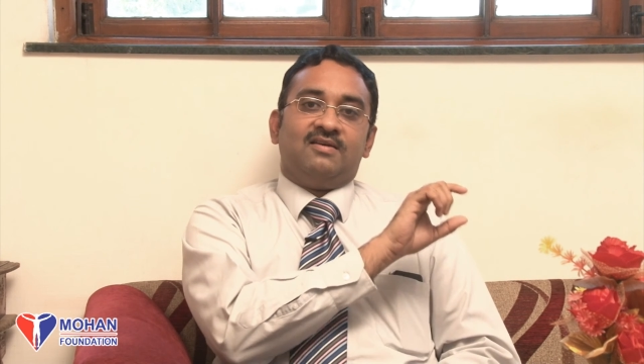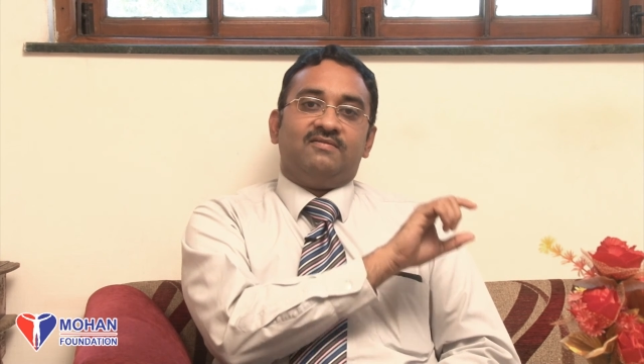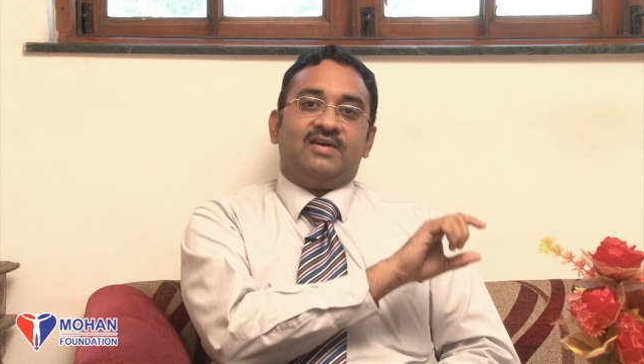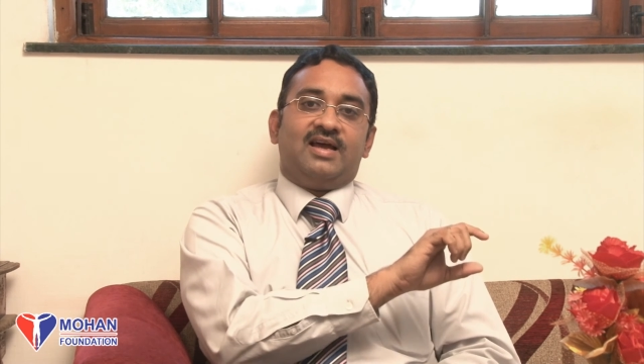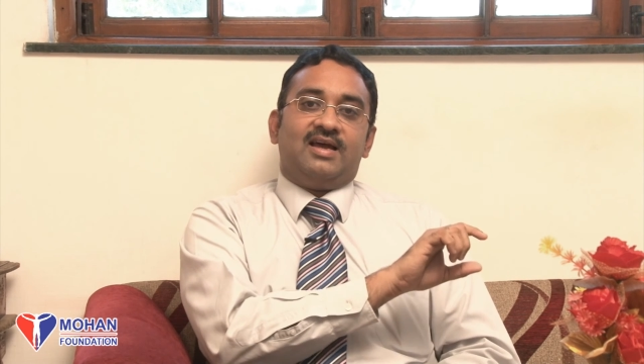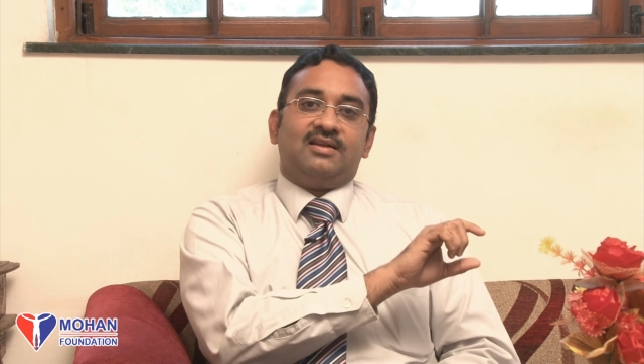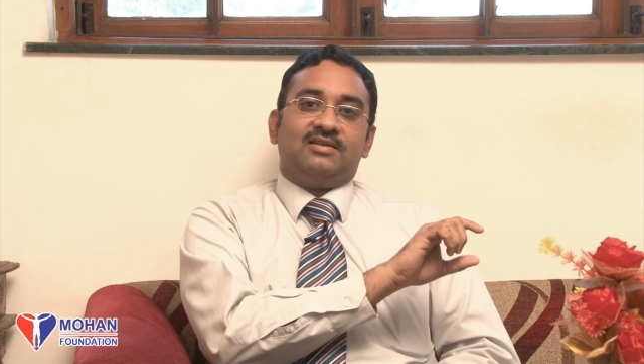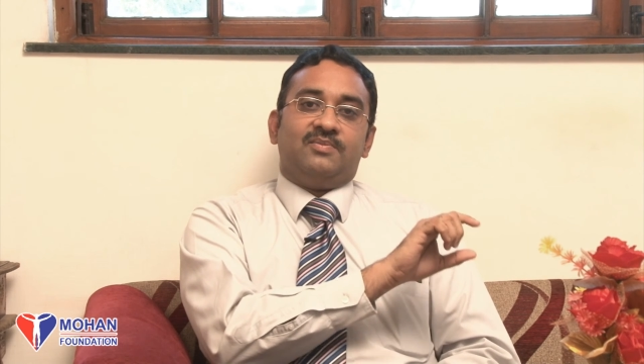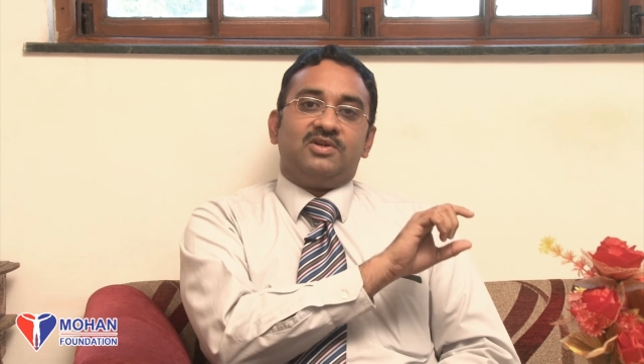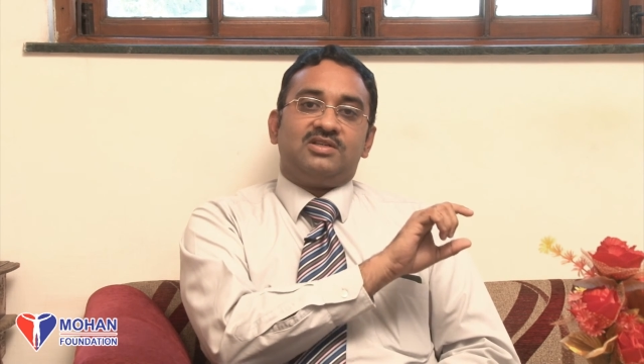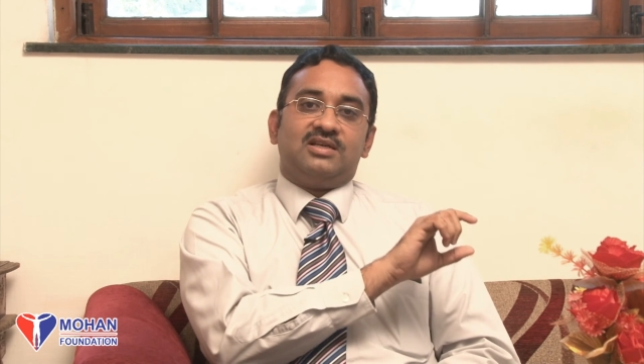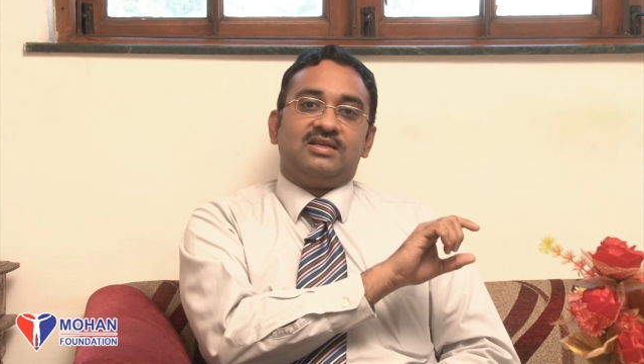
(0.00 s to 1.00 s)
where the
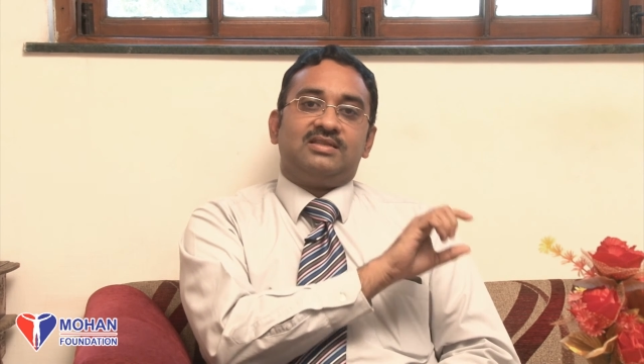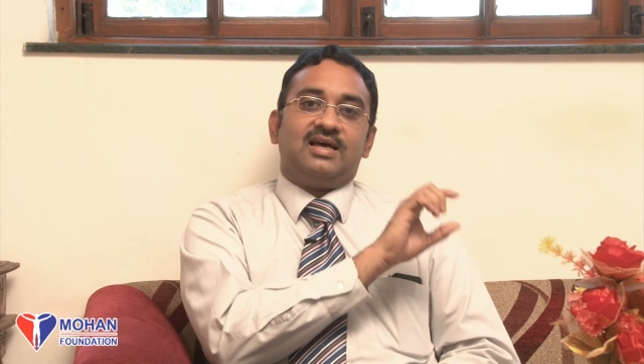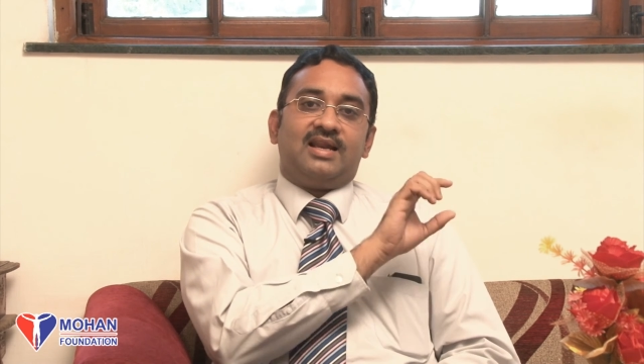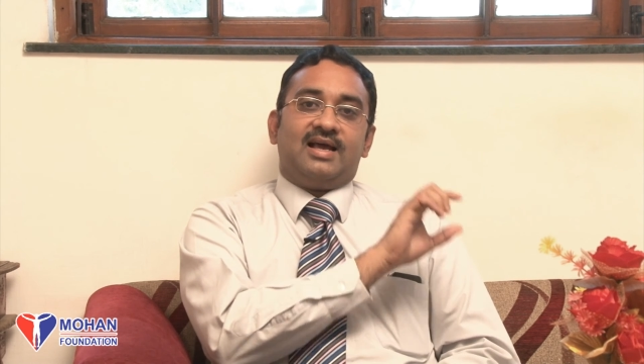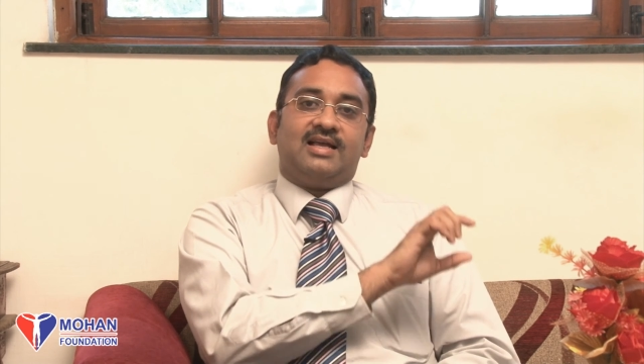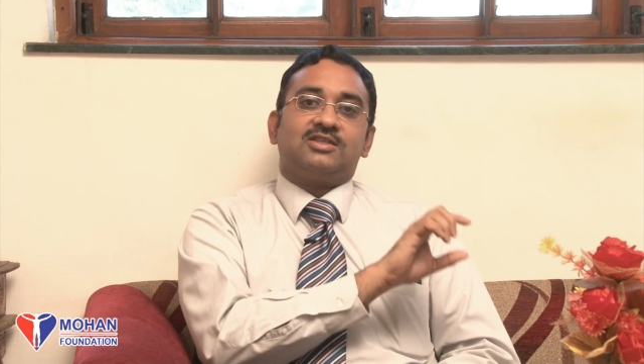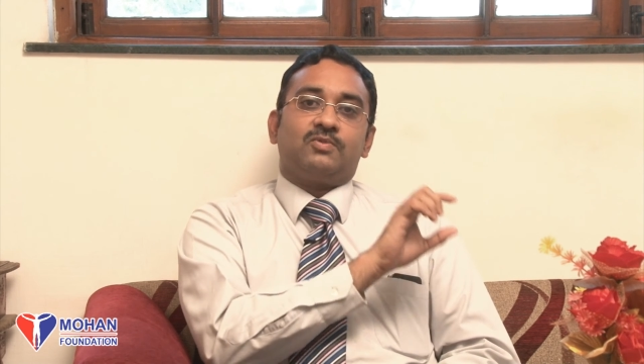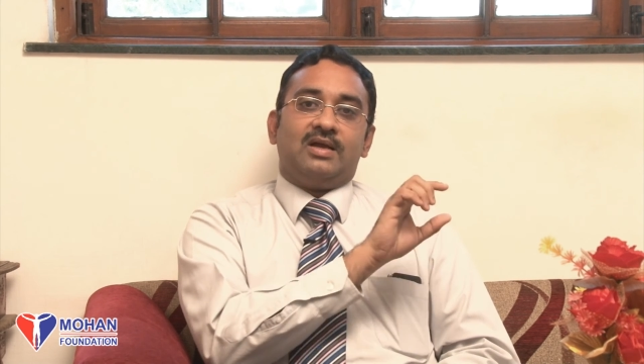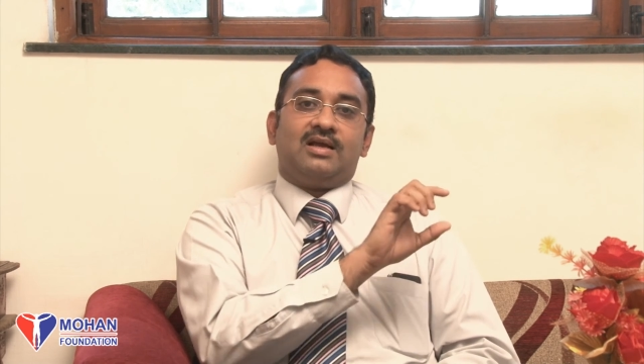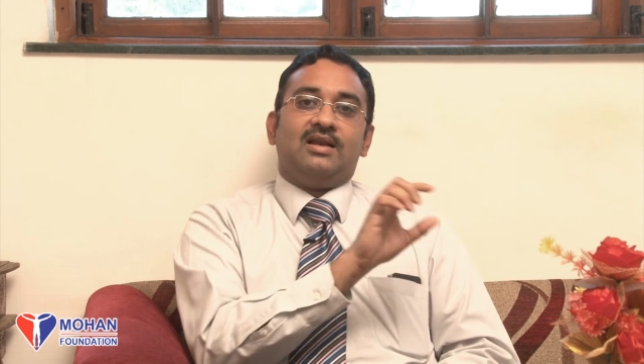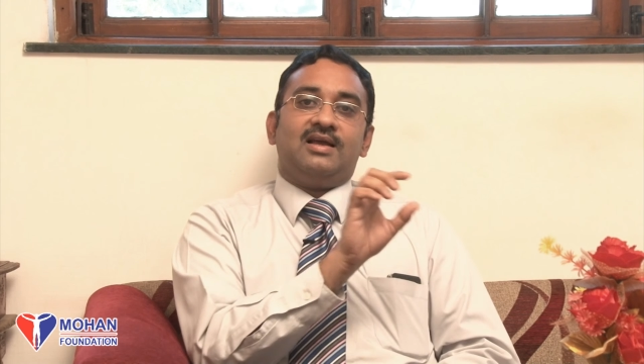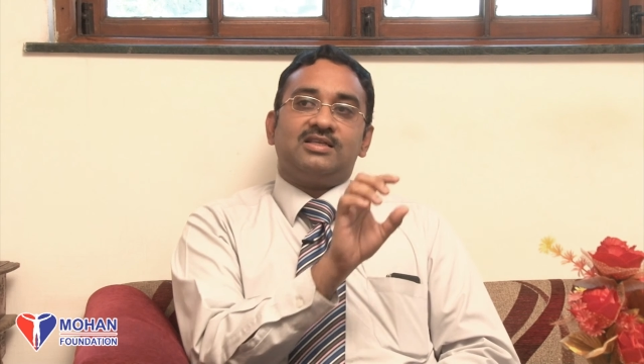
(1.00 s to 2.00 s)
machine is there as
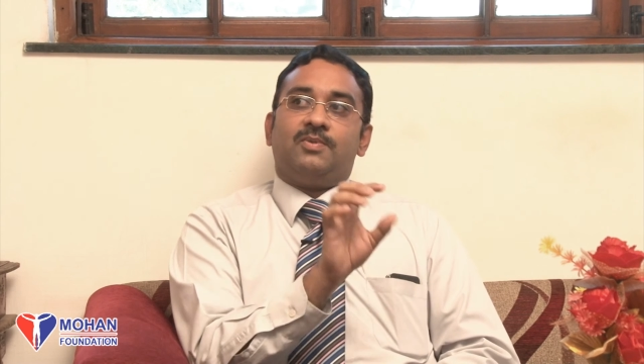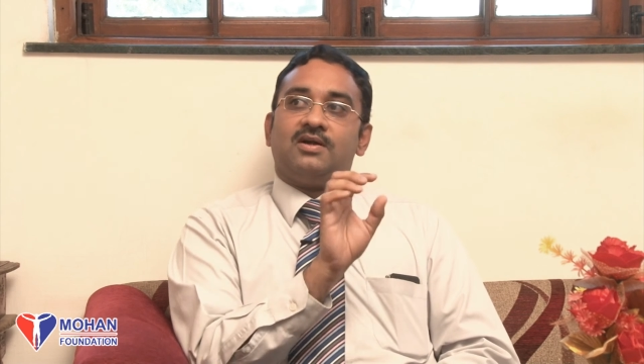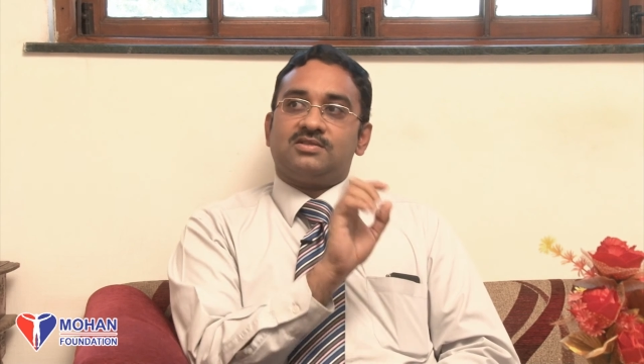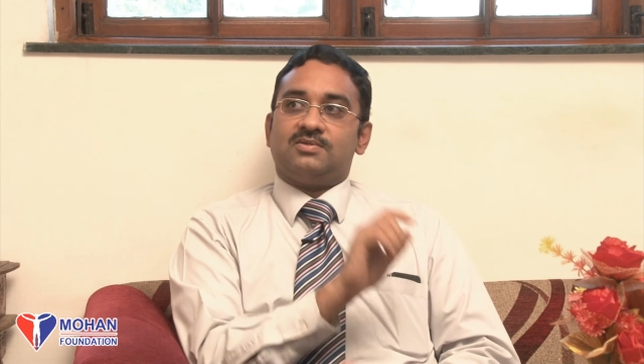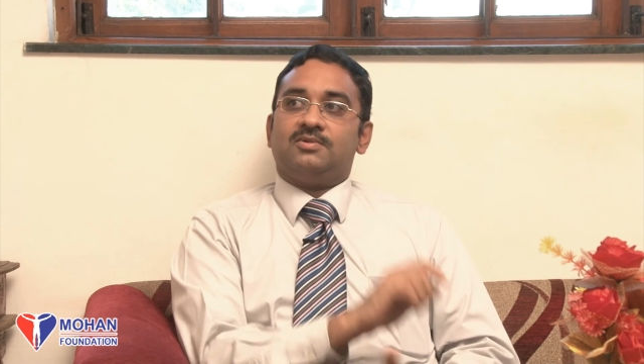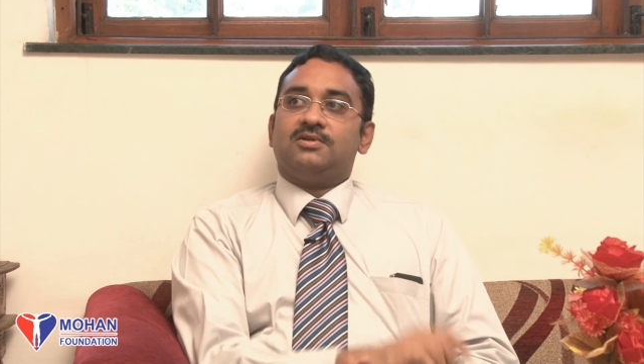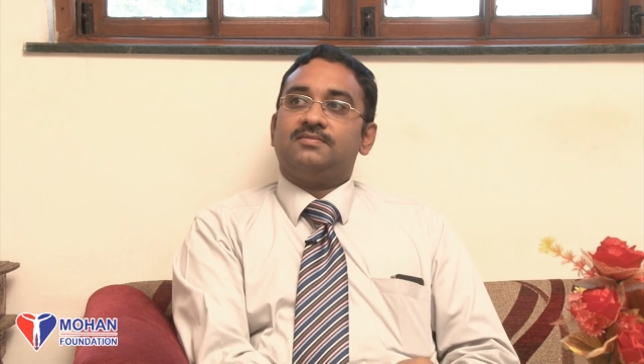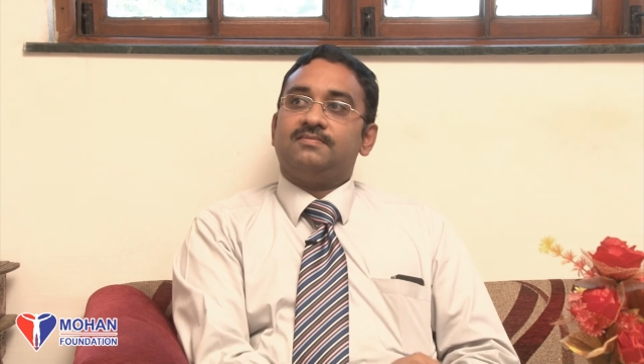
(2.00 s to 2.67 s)
quickly as possible.